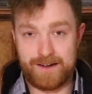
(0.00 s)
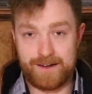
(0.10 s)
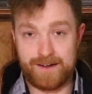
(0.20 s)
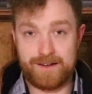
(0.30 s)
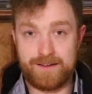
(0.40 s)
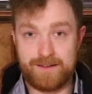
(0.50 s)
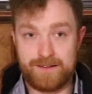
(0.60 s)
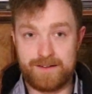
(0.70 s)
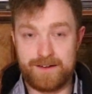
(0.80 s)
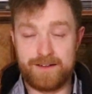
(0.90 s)

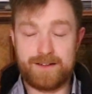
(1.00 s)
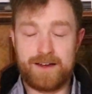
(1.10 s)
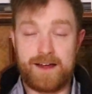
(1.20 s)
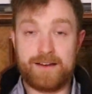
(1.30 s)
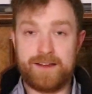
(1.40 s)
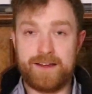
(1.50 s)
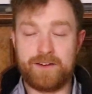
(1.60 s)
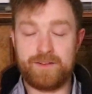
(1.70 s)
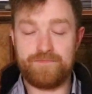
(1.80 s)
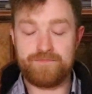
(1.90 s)
I'll take it.